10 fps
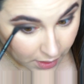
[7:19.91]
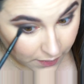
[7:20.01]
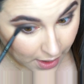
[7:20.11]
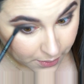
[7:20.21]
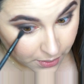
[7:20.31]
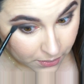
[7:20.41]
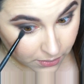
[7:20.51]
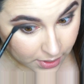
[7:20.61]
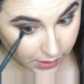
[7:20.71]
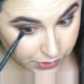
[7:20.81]
And now we're
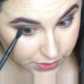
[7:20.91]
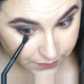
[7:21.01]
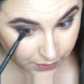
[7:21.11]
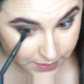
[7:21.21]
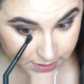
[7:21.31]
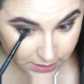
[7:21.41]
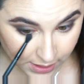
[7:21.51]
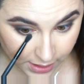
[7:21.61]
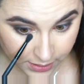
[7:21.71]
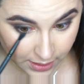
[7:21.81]
really just focusing
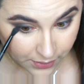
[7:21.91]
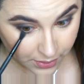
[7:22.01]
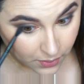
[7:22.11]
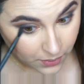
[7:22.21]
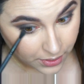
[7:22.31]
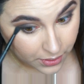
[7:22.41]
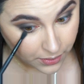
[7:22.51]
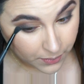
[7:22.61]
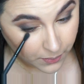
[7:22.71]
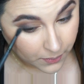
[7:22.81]
that in the outer corner.